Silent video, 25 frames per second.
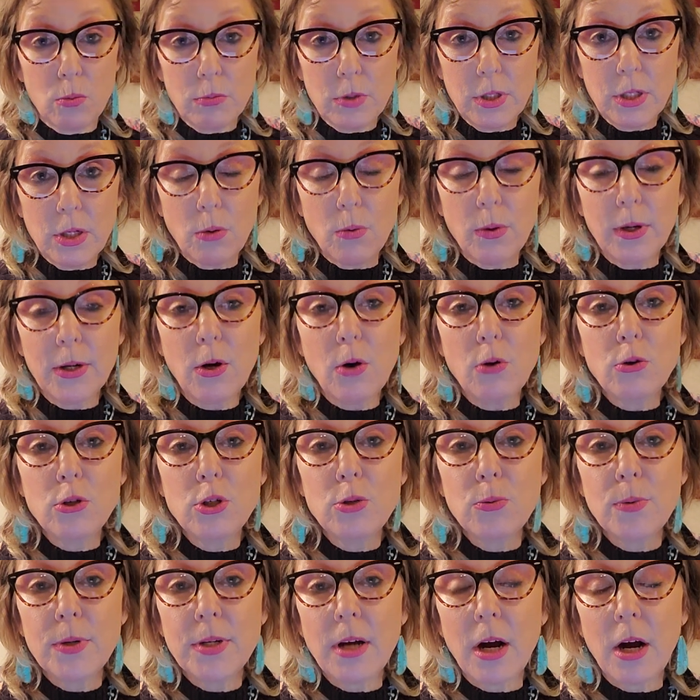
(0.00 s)
you know, go
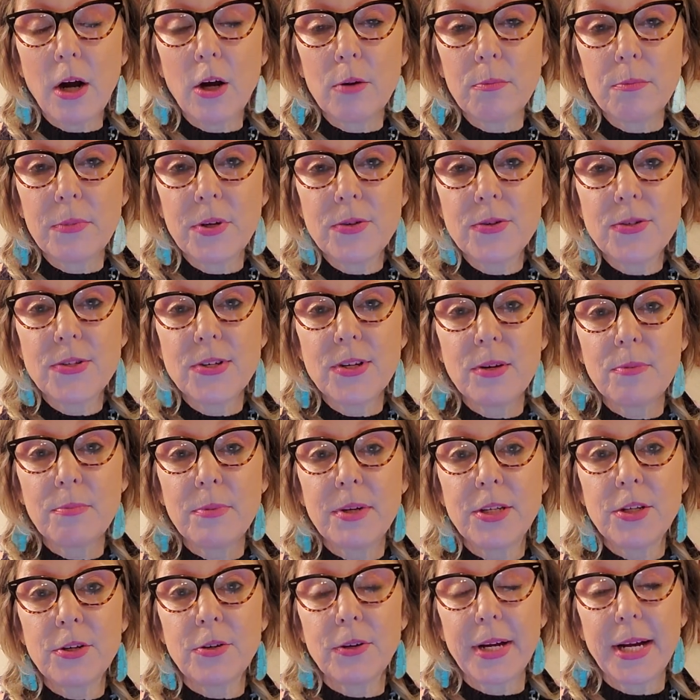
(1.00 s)
to an art museum
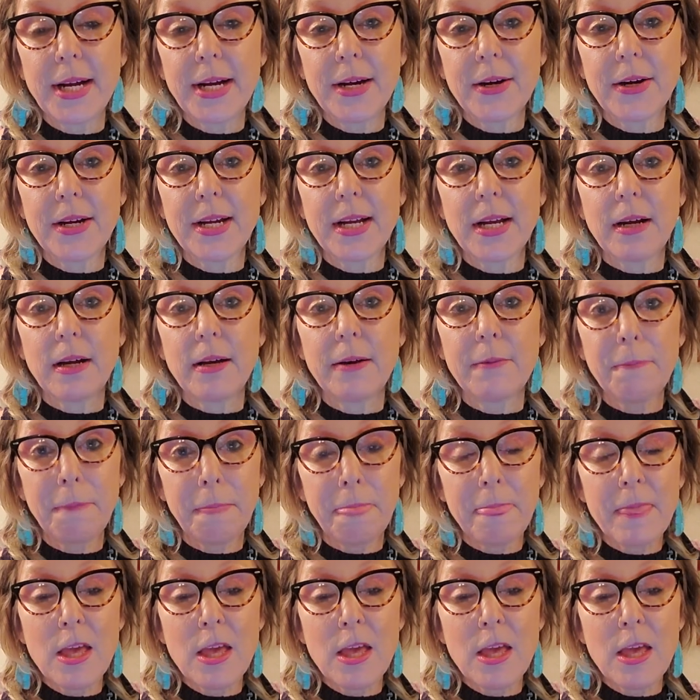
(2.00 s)
in your area,